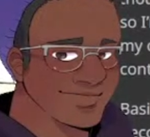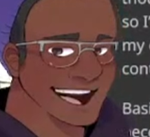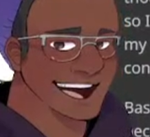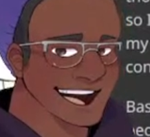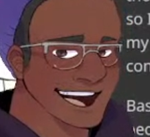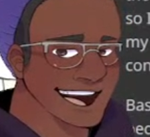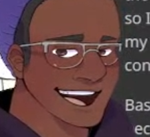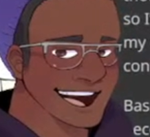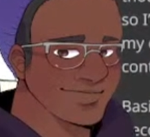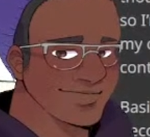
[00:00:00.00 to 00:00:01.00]
take it,
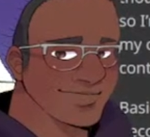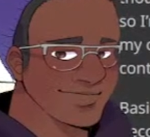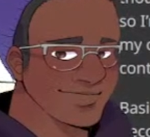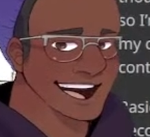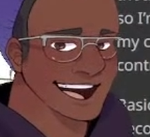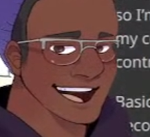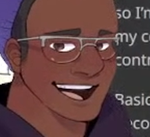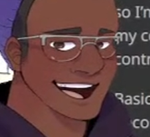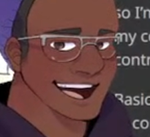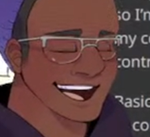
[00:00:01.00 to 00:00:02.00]
change it up
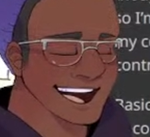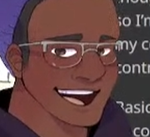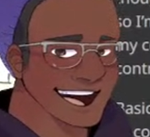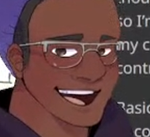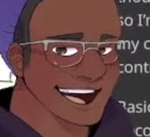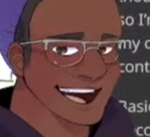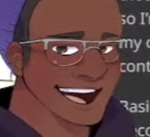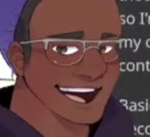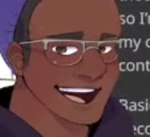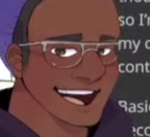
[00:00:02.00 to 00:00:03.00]
a little bit so it doesn't
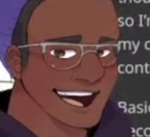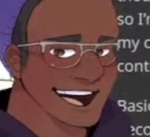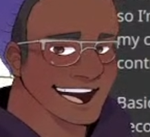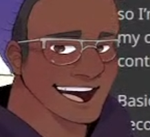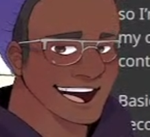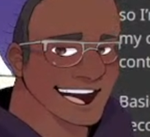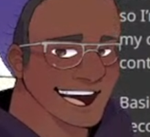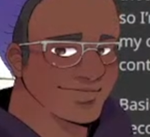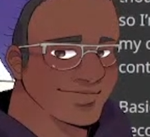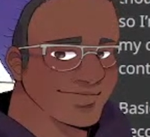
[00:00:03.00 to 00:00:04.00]
look like their homework.
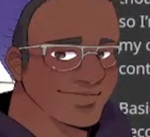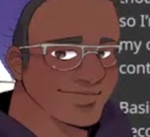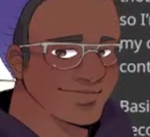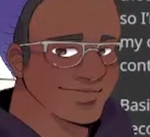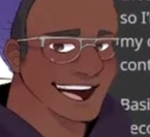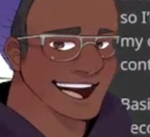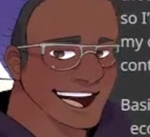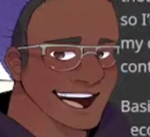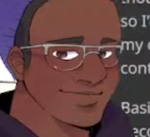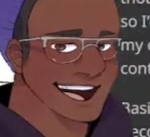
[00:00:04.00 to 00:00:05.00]

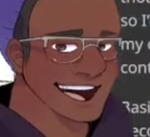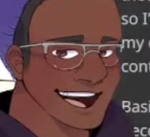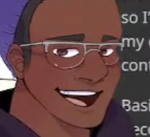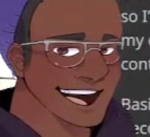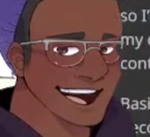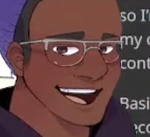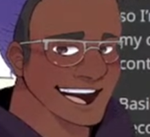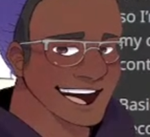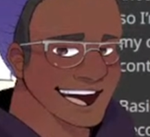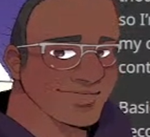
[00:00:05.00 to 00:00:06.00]
Put it out as your own.
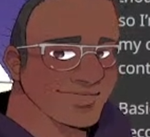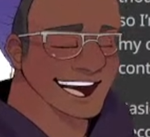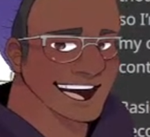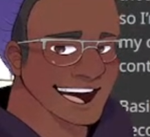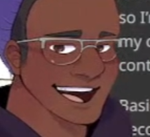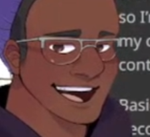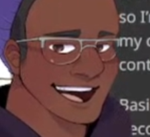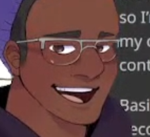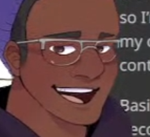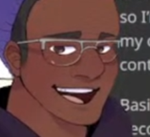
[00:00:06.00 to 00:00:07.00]
The Yoinkin
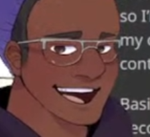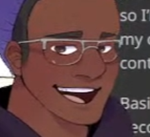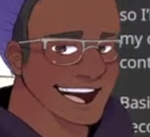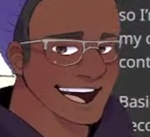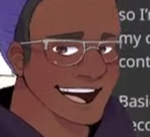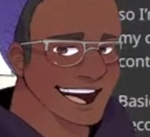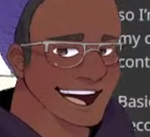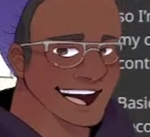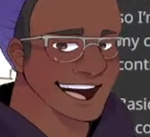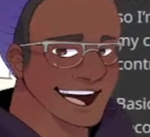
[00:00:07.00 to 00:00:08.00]
twist, okay?
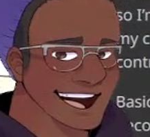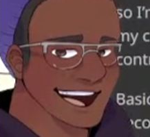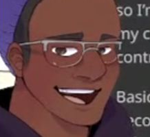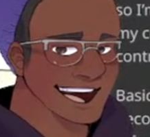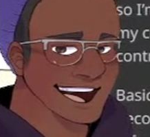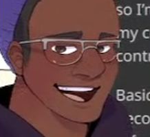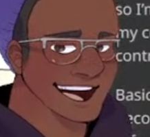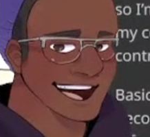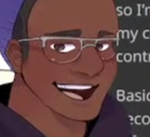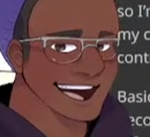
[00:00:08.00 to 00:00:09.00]
Always do the
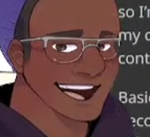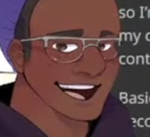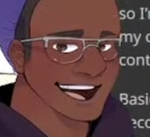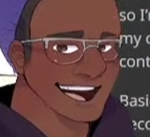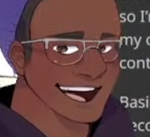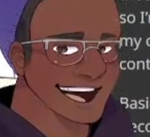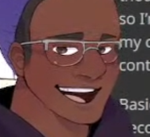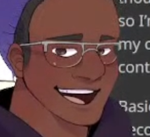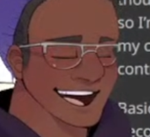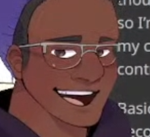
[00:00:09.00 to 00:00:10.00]
Yoinkin twist. It's great. It
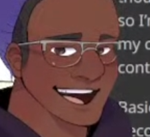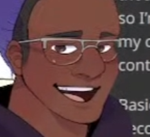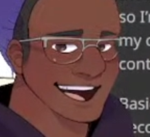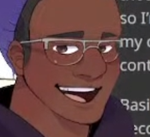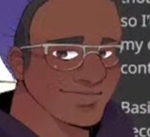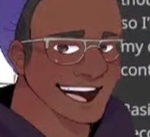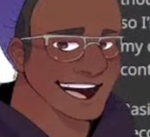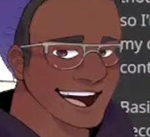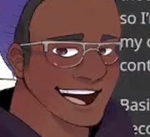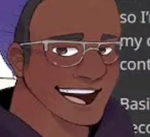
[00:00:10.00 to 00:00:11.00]
works well.
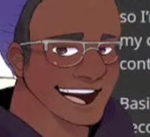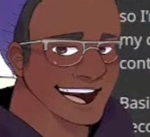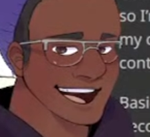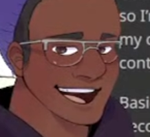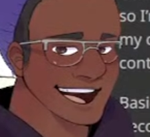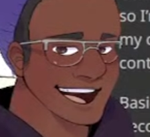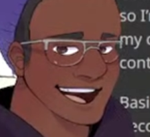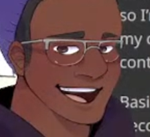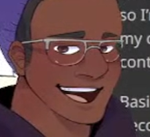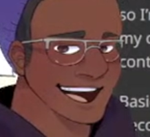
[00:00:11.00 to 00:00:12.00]
It gets you what you're looking
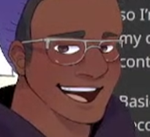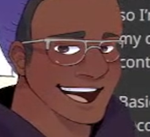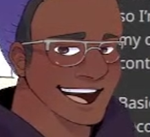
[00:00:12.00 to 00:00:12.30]
for